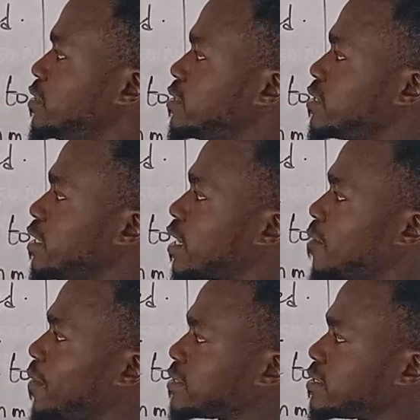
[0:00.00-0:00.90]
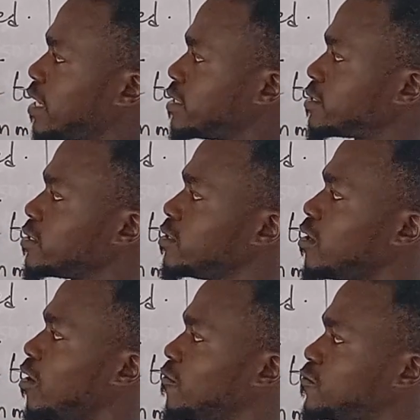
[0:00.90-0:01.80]
with a capacitance
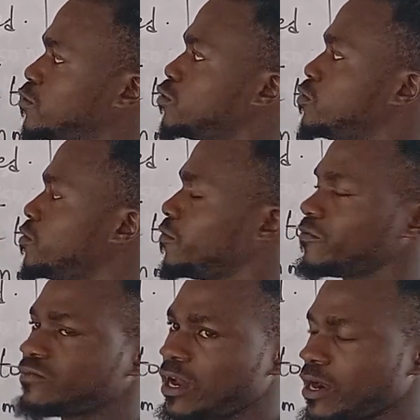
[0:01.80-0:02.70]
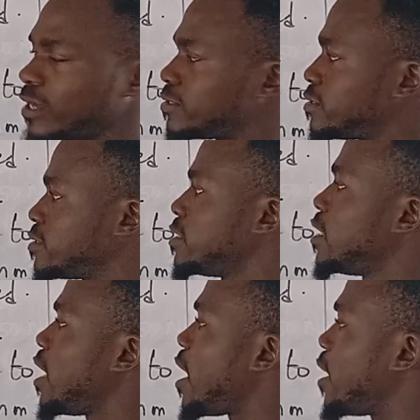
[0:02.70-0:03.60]
of 2 farads
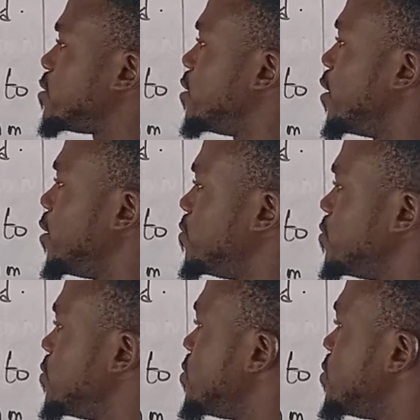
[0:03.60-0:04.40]
and